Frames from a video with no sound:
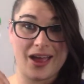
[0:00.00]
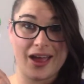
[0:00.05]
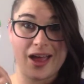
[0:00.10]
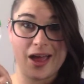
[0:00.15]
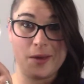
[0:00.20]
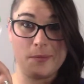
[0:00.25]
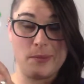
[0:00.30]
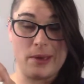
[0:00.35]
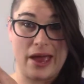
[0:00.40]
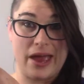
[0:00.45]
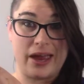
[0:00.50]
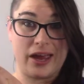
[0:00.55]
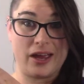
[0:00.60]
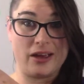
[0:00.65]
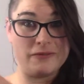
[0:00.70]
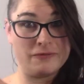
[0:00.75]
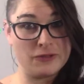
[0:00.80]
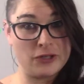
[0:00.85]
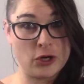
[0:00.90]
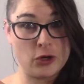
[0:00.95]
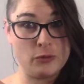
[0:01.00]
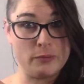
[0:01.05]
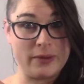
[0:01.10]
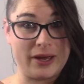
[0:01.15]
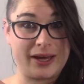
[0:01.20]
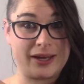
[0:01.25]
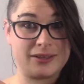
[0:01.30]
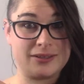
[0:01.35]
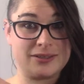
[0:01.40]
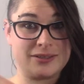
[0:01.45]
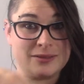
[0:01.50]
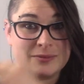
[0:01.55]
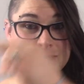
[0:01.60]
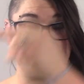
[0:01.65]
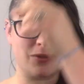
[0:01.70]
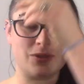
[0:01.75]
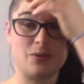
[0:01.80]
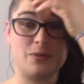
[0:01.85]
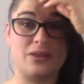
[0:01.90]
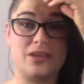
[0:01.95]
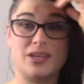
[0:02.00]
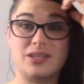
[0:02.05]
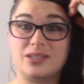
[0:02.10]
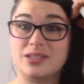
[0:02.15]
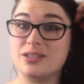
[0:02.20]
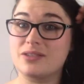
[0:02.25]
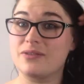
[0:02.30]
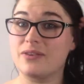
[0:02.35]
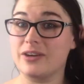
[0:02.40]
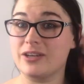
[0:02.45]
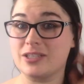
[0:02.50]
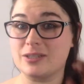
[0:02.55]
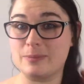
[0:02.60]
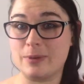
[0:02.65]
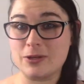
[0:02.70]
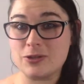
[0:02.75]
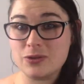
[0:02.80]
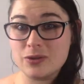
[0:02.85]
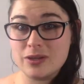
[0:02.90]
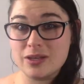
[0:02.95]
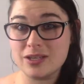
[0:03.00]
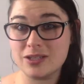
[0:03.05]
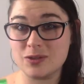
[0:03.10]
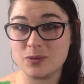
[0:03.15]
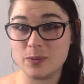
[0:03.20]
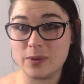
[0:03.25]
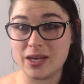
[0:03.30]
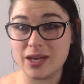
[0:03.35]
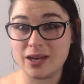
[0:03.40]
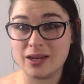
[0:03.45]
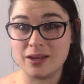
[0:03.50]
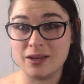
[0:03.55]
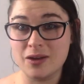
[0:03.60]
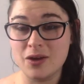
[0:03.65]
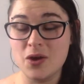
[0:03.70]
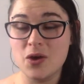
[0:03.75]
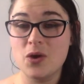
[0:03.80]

a bag of dough mix. So this is very special this week.